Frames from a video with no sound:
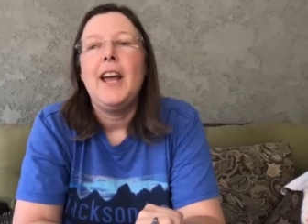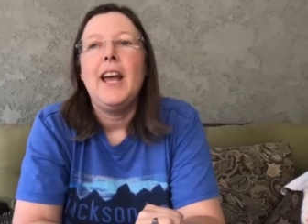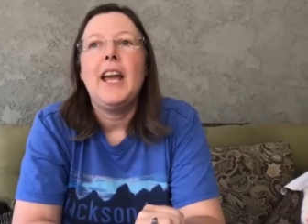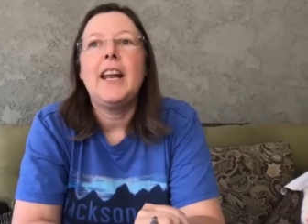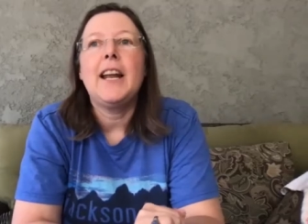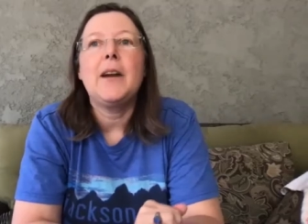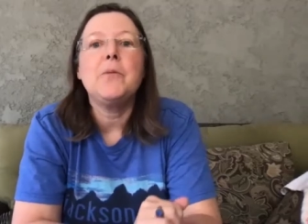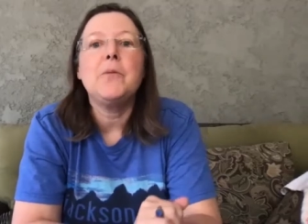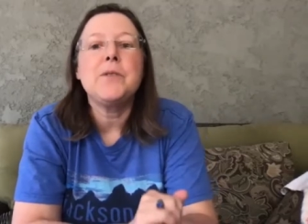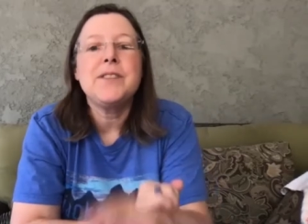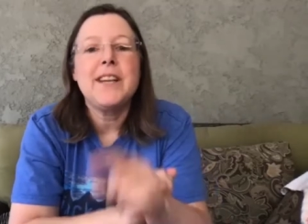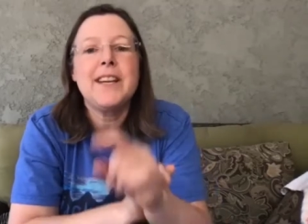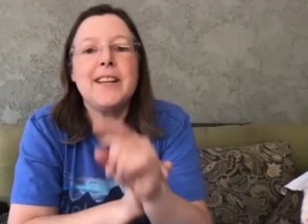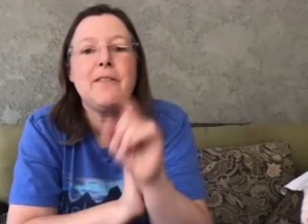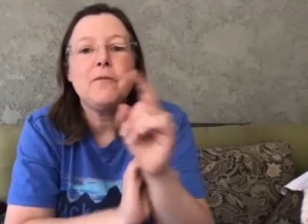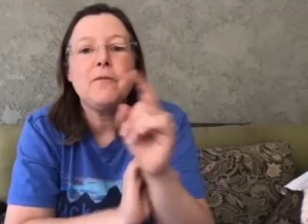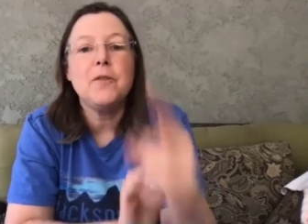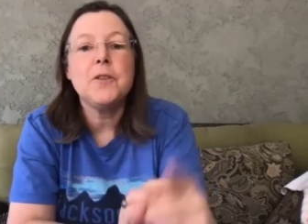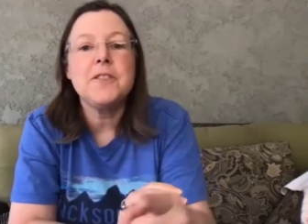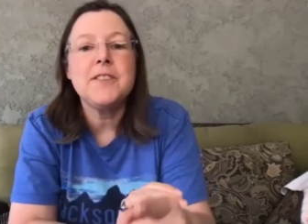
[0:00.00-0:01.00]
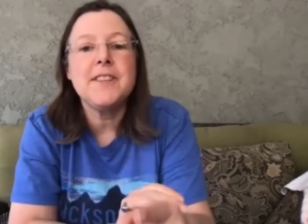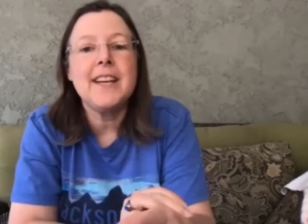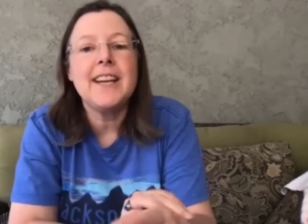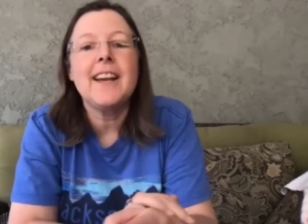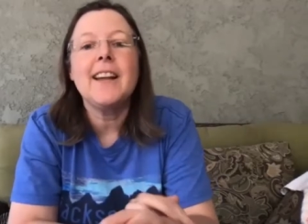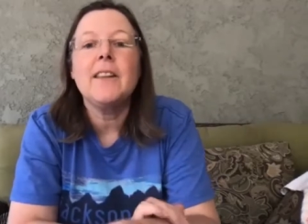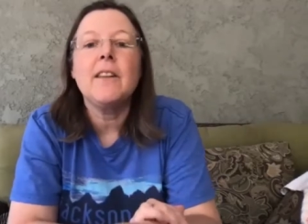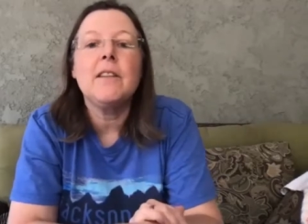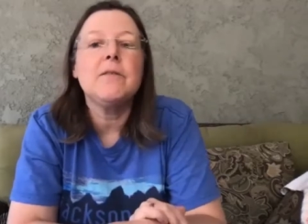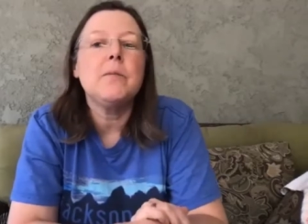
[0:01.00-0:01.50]
And I will say the first thing
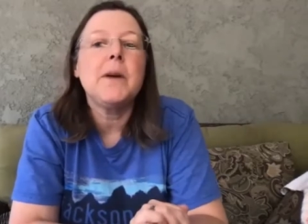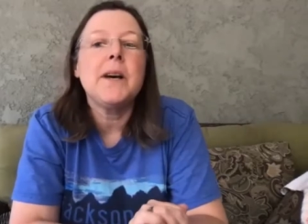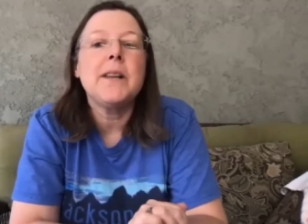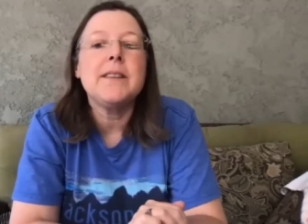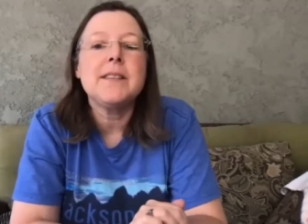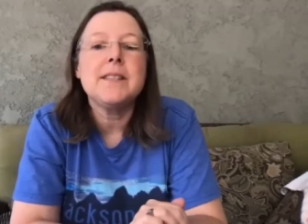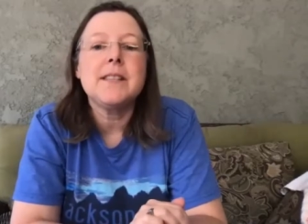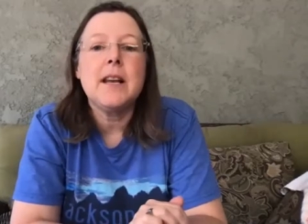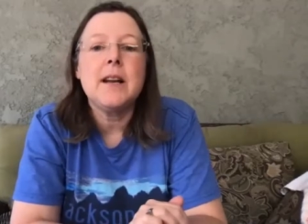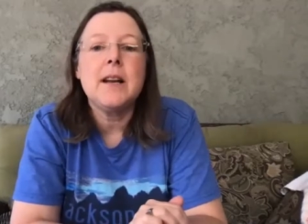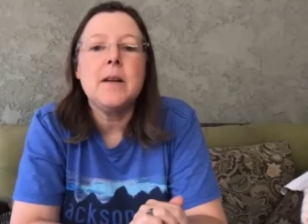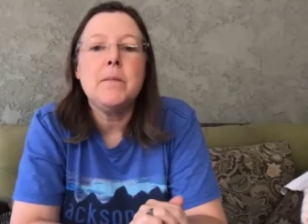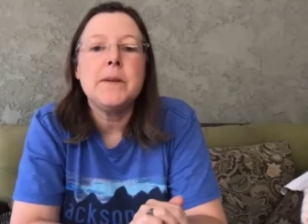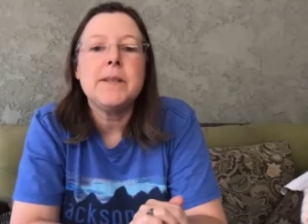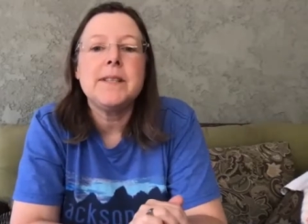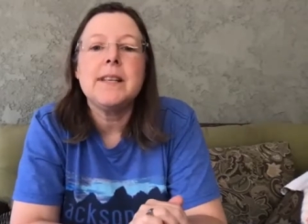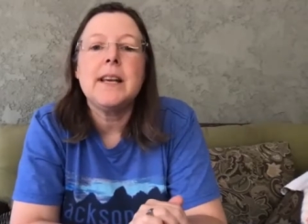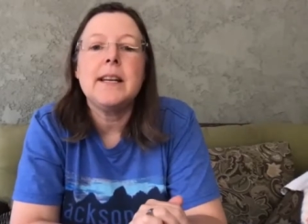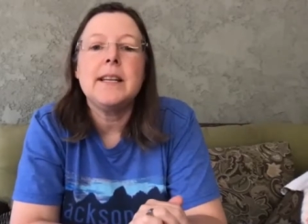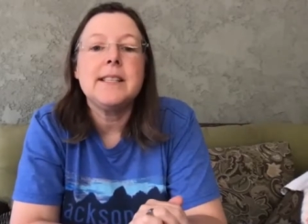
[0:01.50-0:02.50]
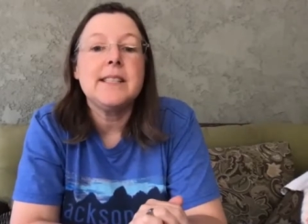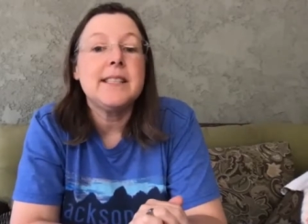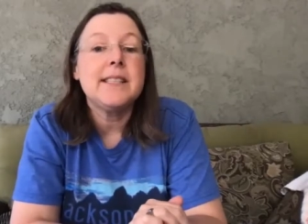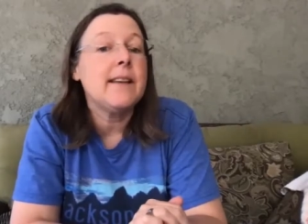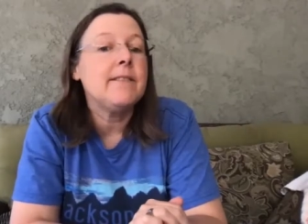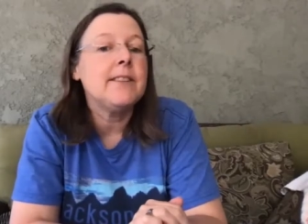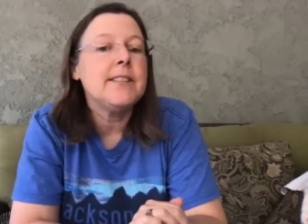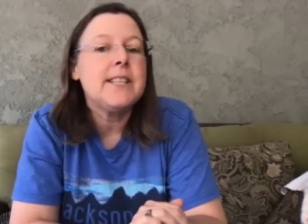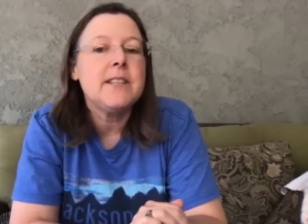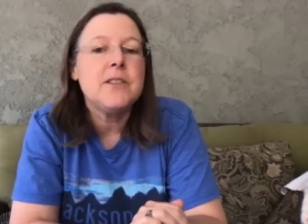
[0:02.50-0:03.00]
I love about The Setup is that it's
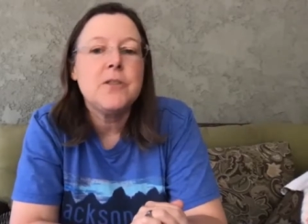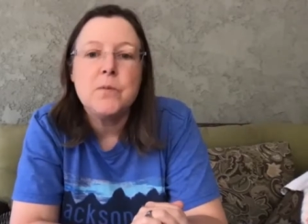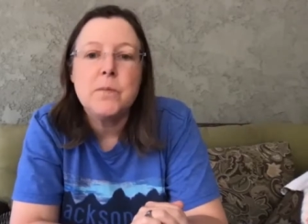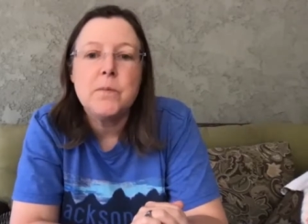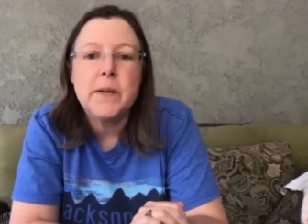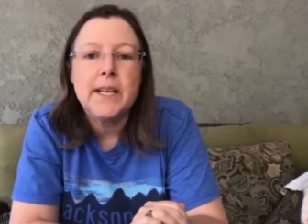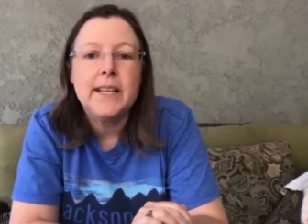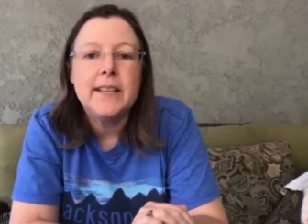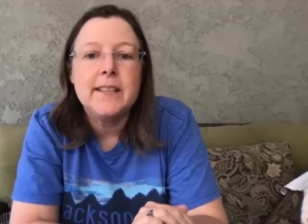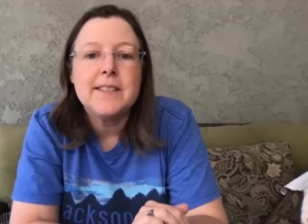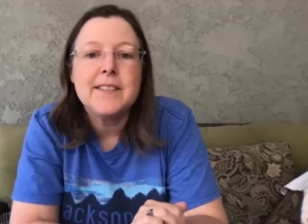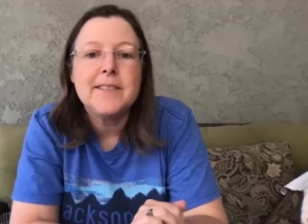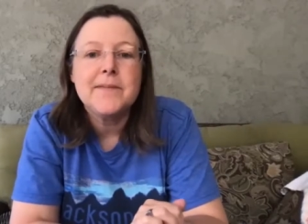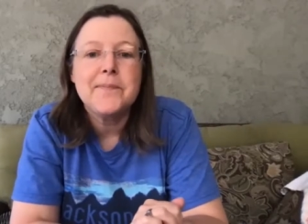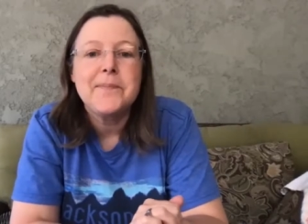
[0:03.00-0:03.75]
72 minutes.